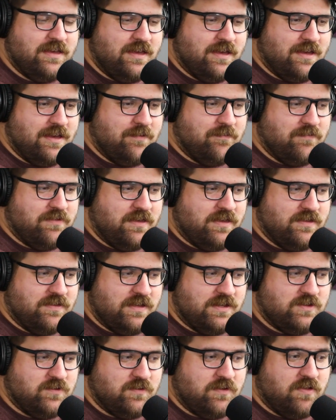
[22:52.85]
Um, they
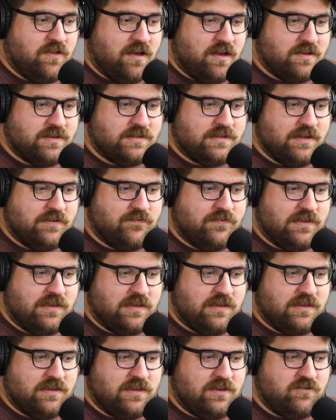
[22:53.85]
they do a lot of stuff
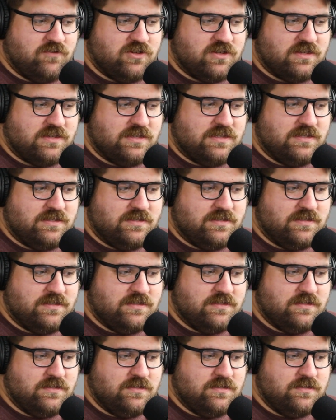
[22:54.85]
that you just
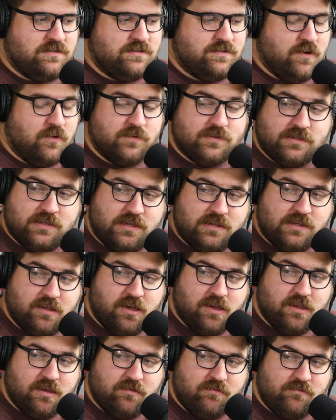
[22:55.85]
don't see
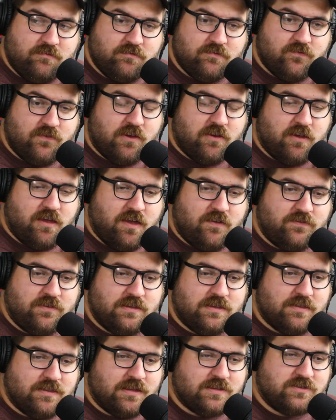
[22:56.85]
done very
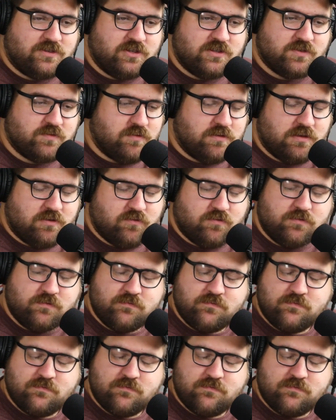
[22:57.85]
often, and that's just really cool.